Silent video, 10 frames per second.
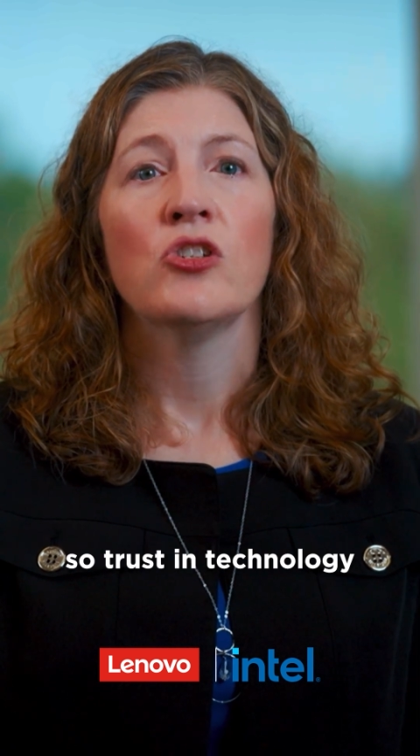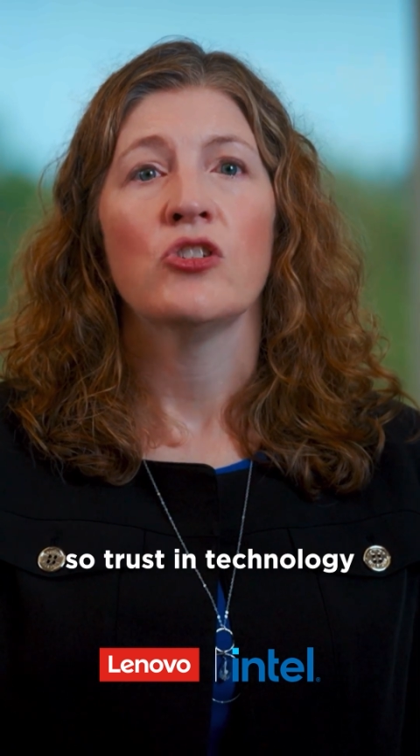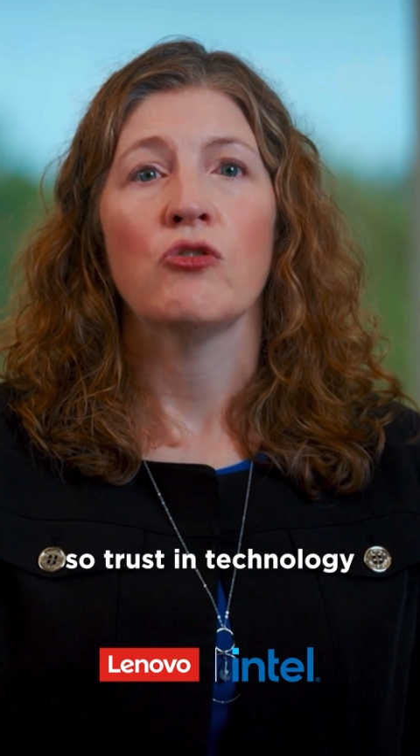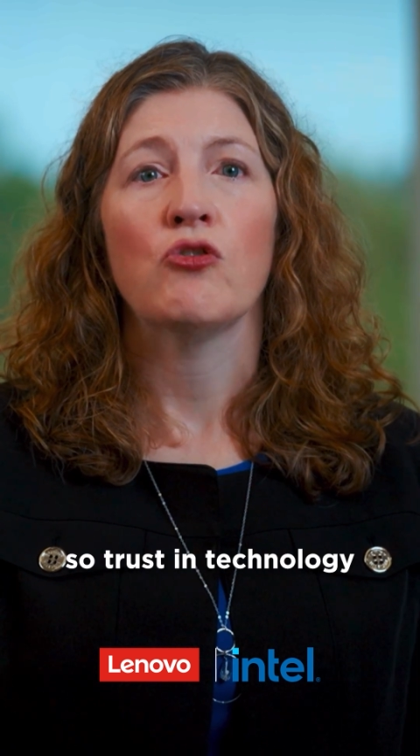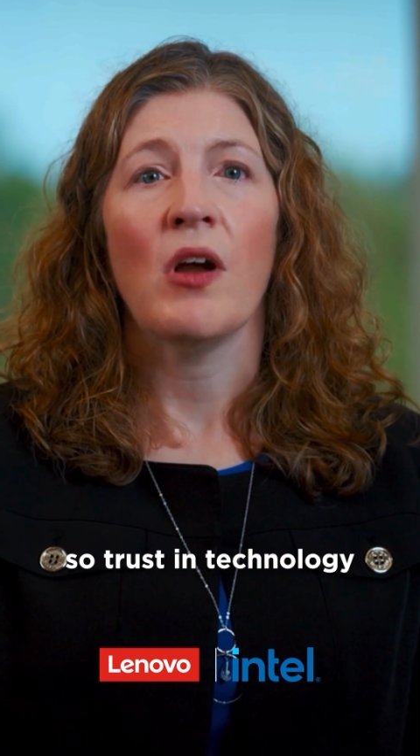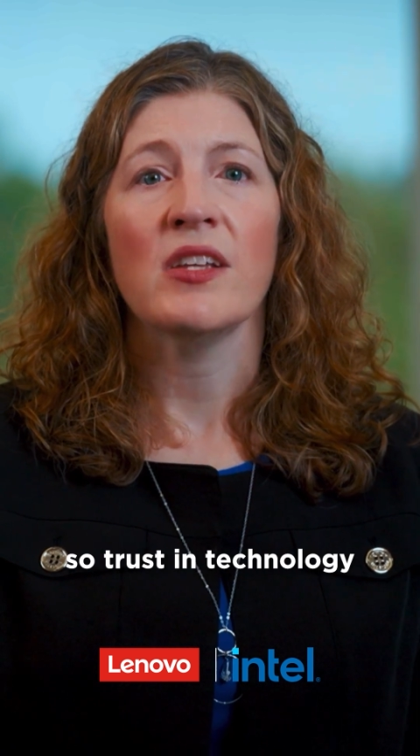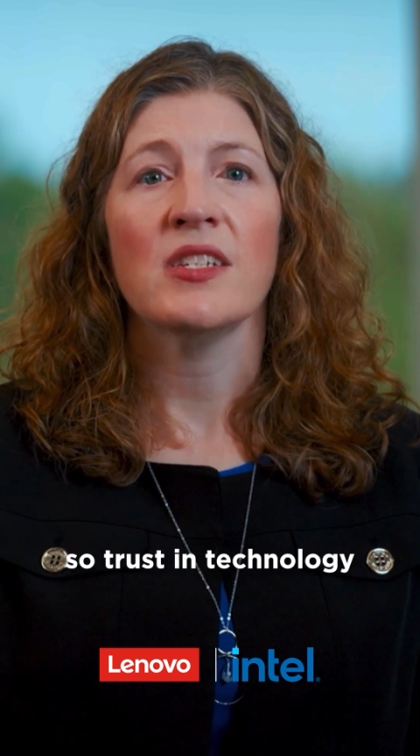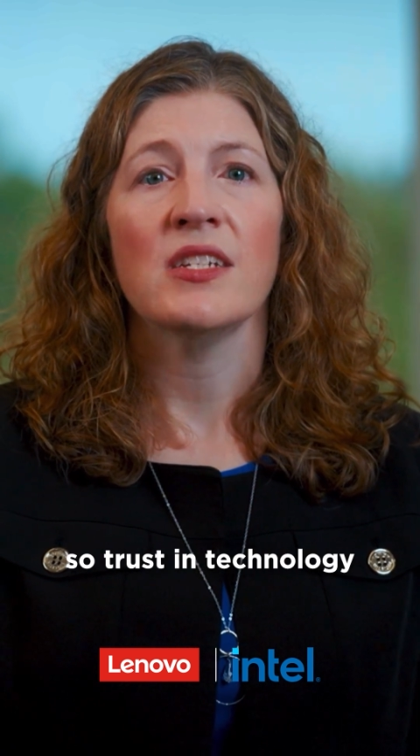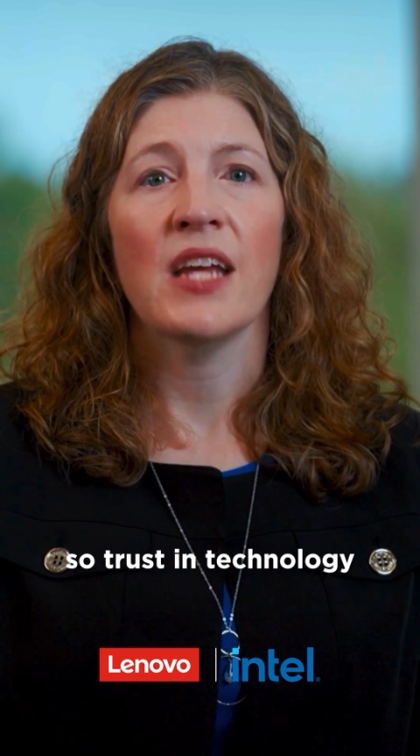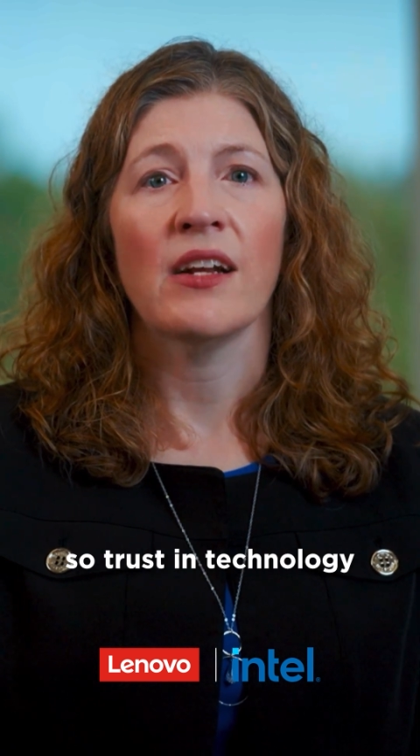so trust
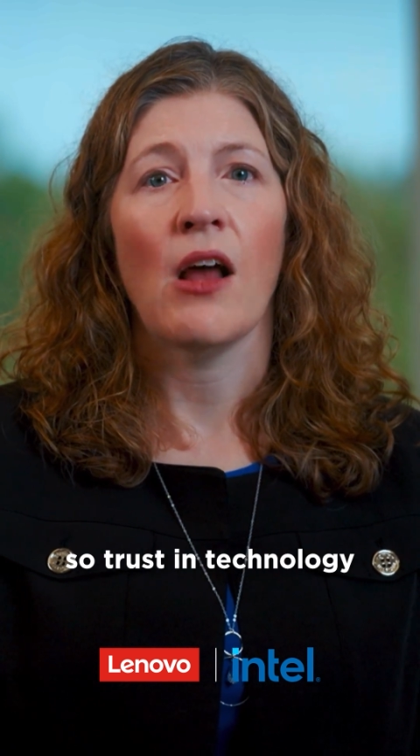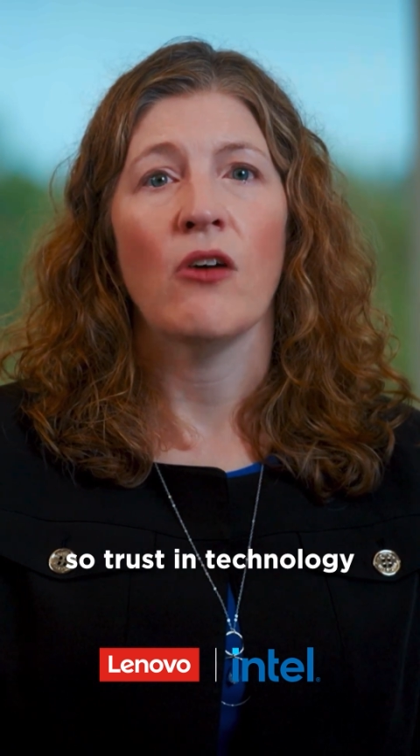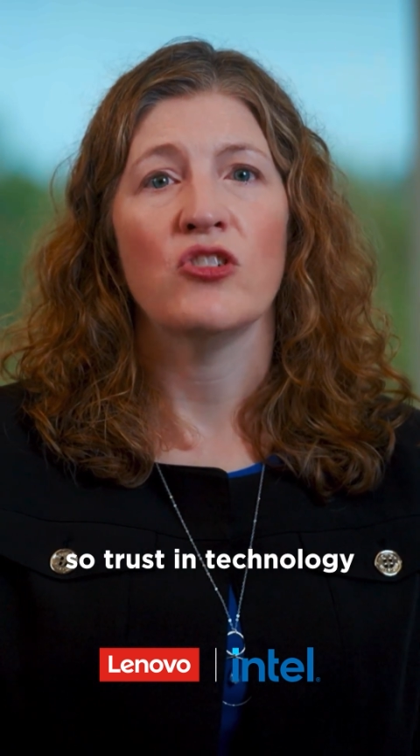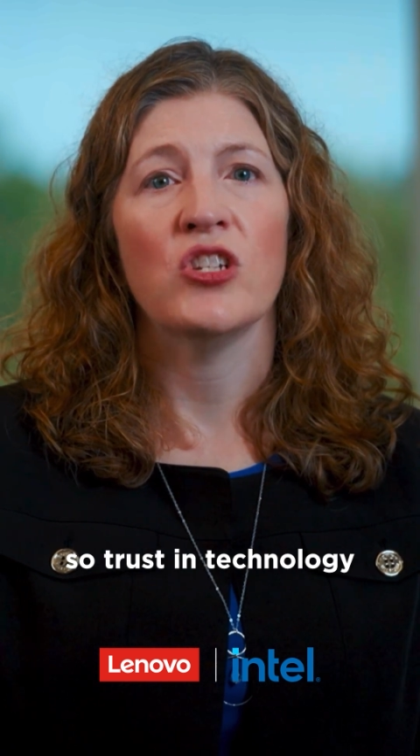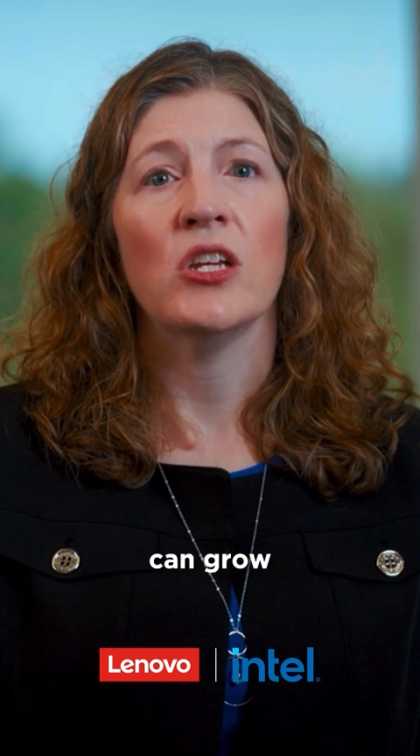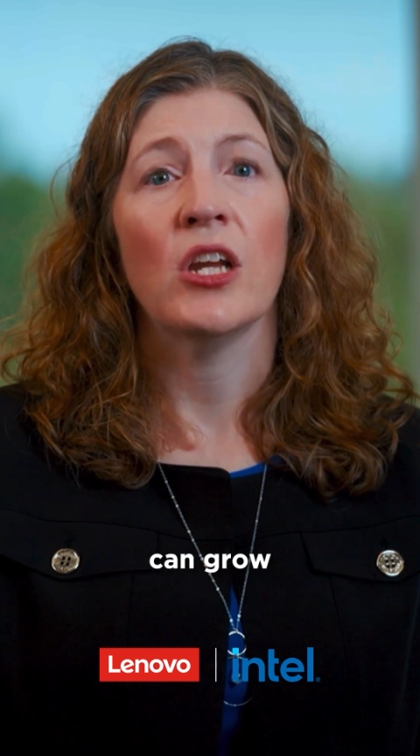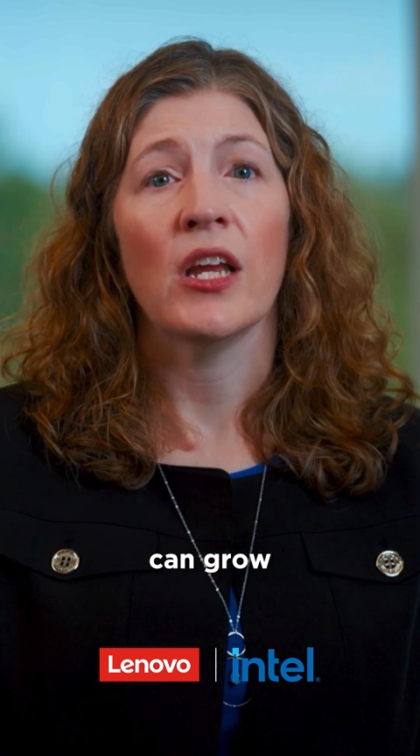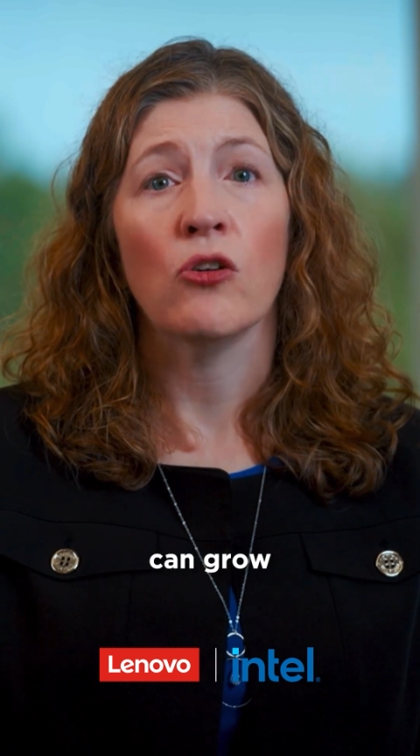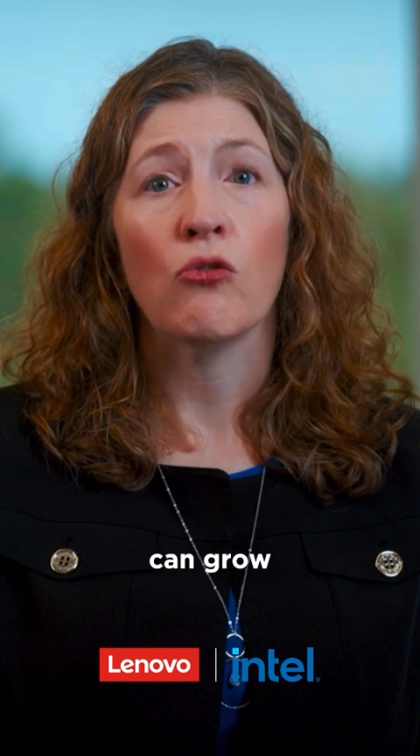and technology can